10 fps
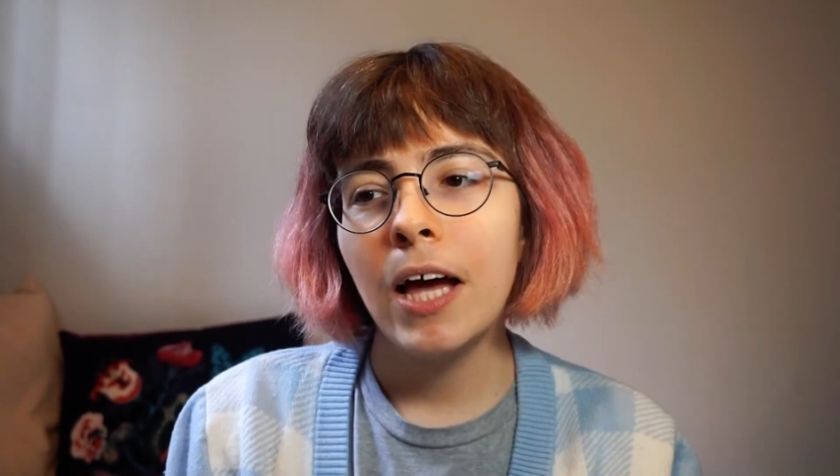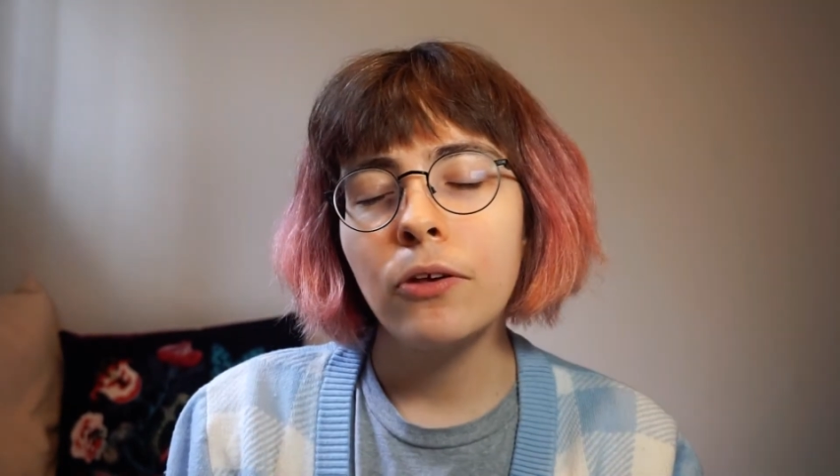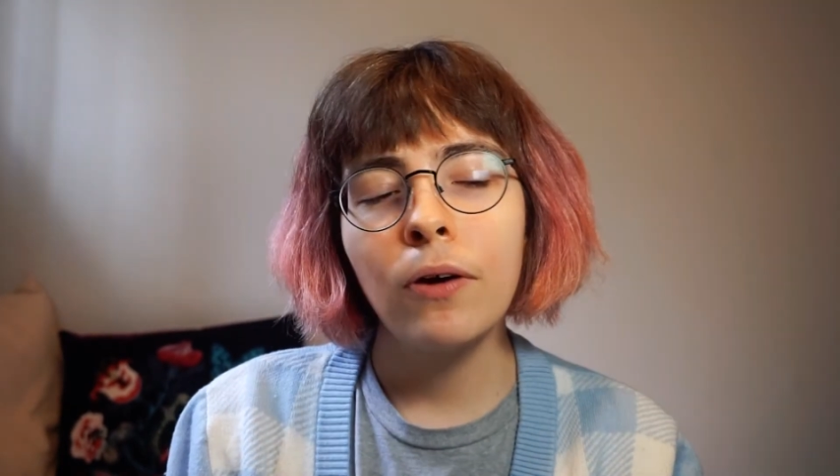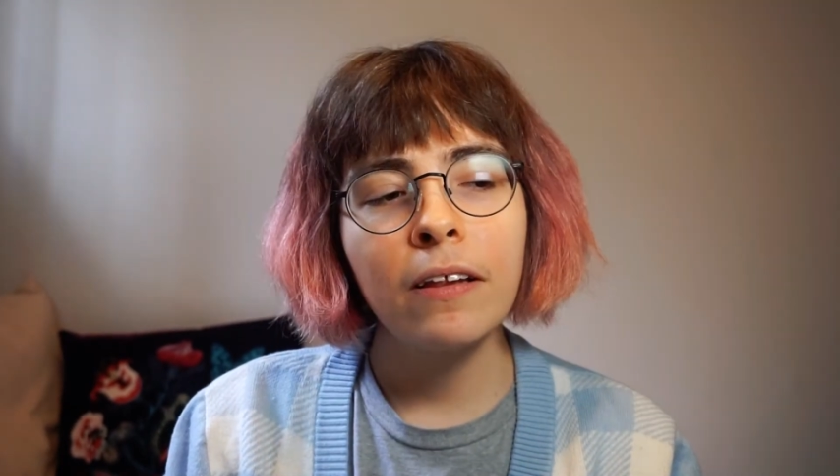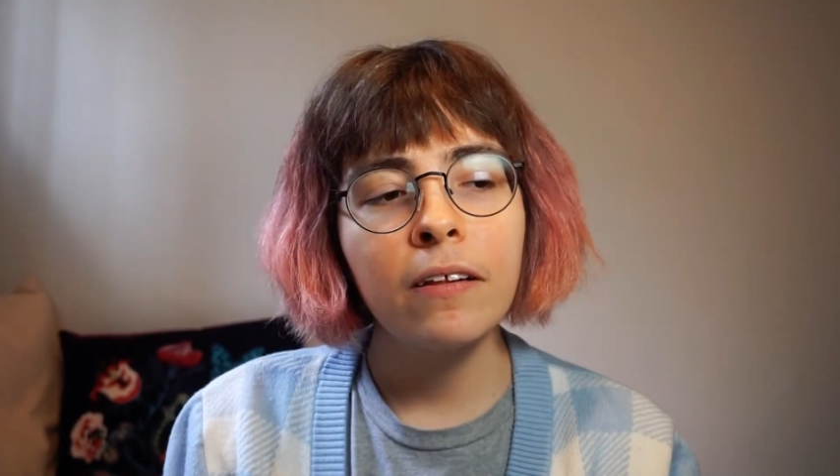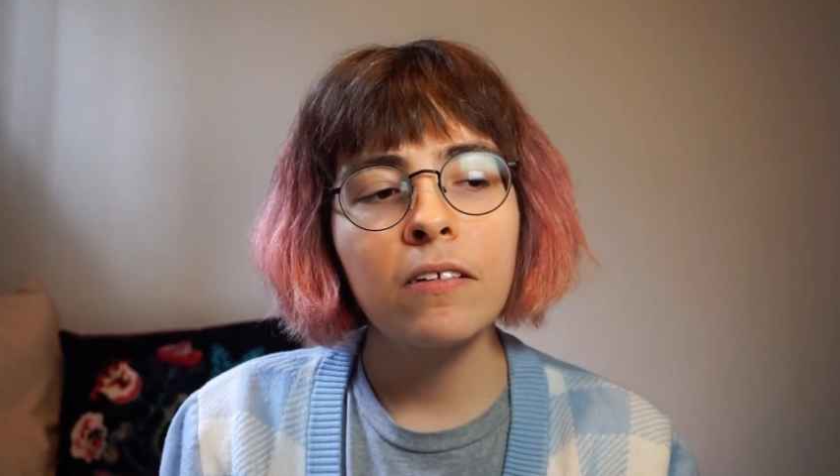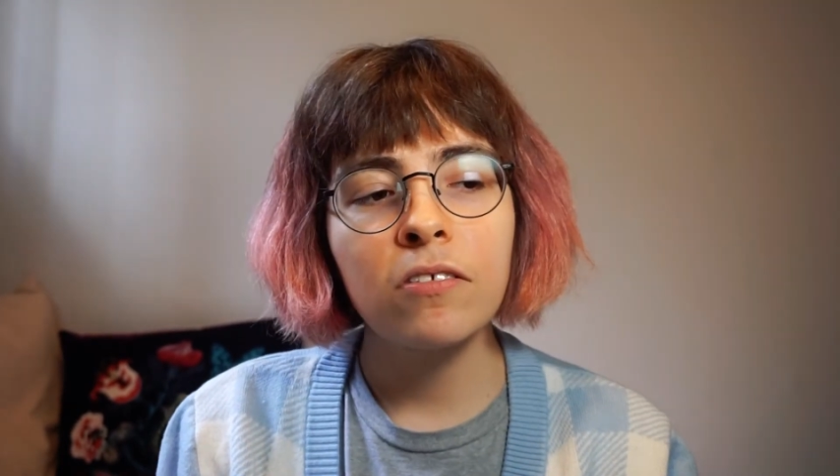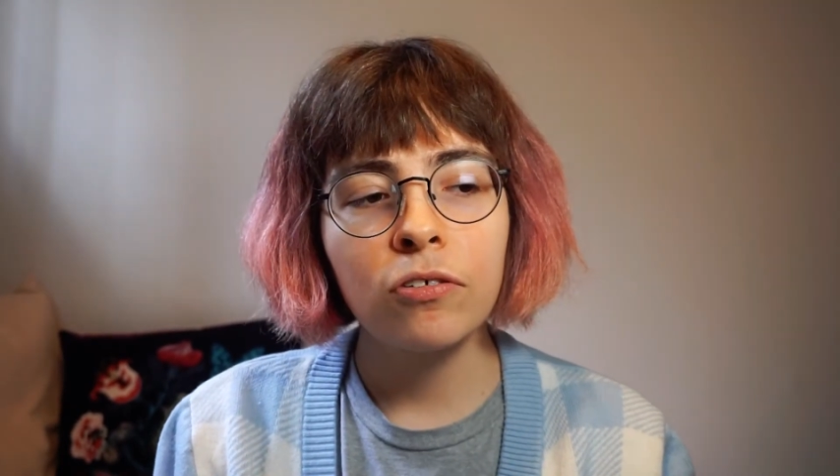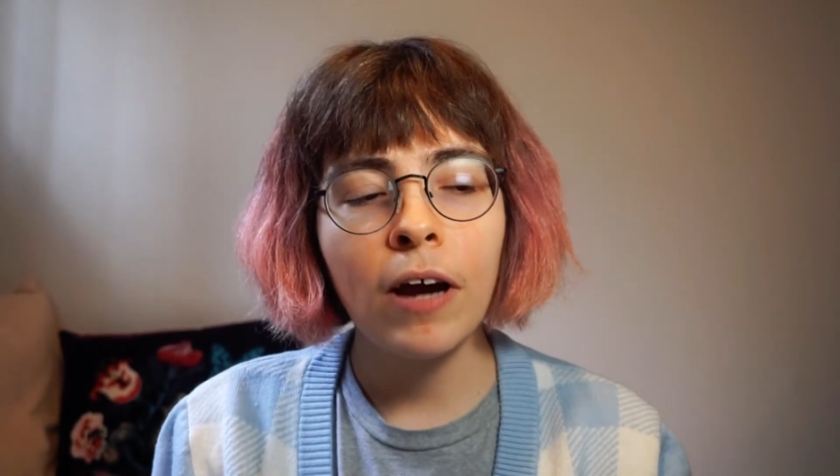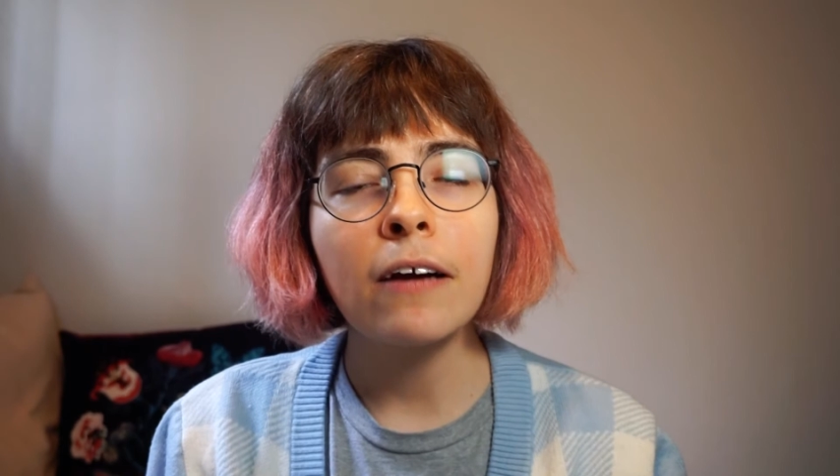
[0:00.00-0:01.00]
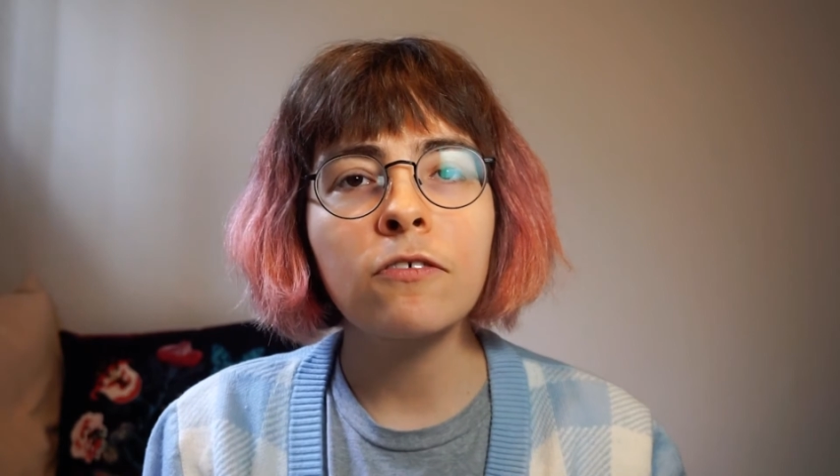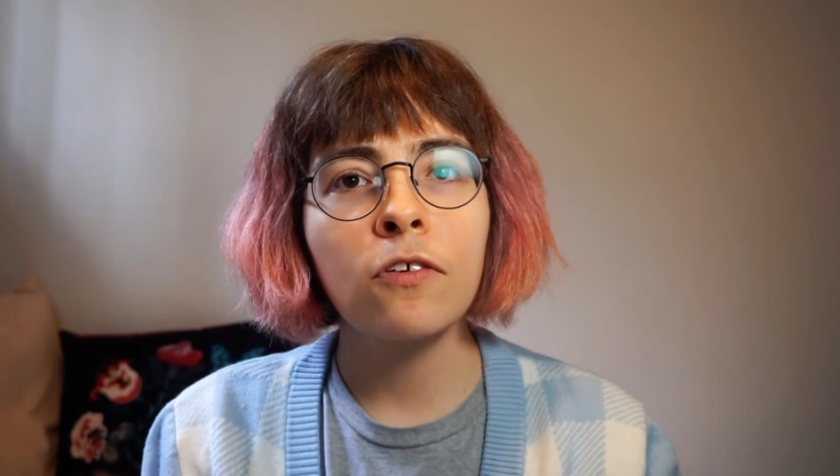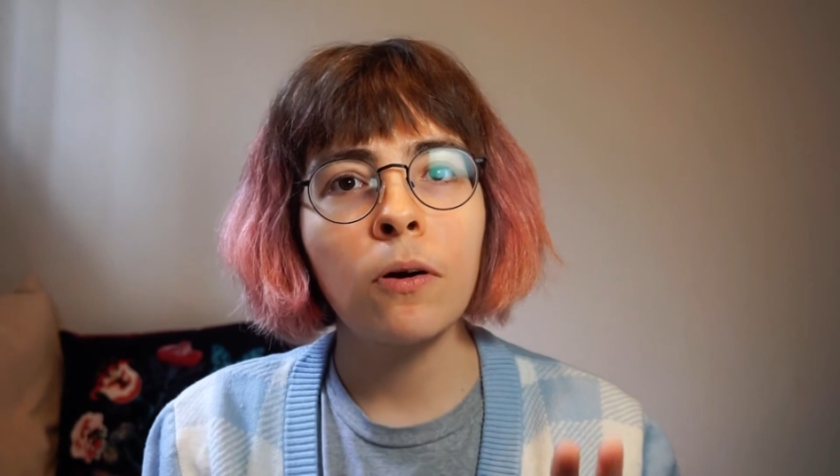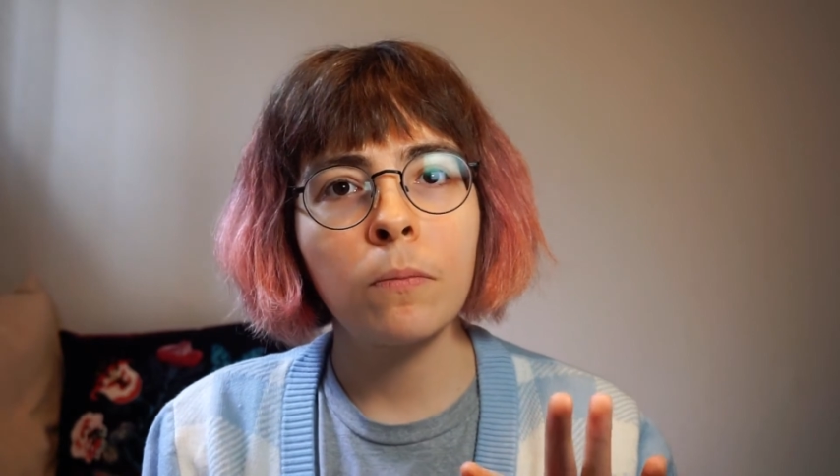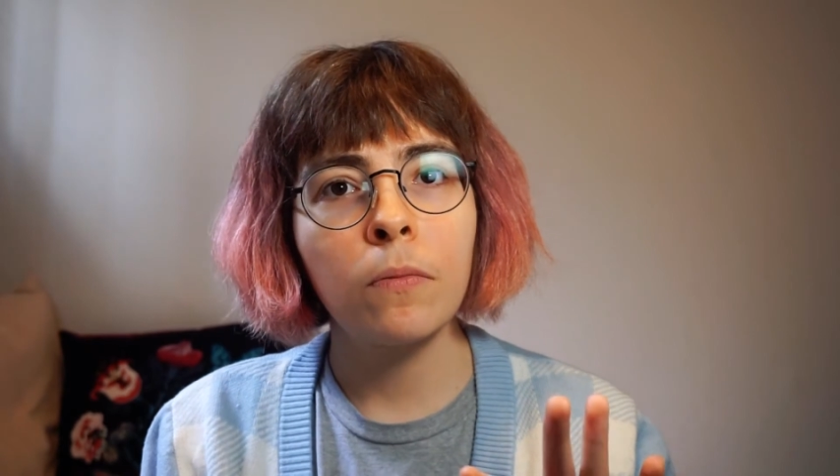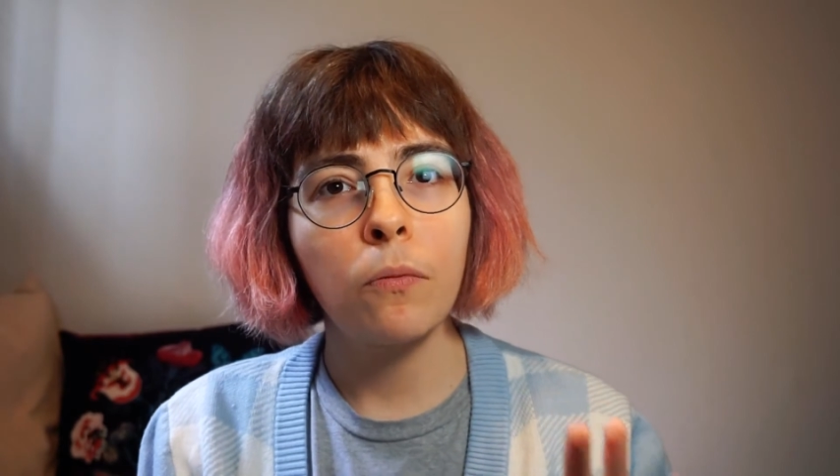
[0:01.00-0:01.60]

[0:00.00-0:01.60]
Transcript: You either distract from